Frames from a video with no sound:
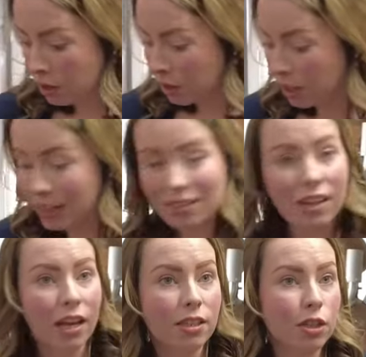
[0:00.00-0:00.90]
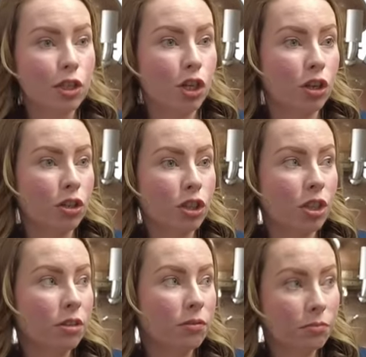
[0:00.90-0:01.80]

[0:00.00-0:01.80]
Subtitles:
collect the last of the sugars,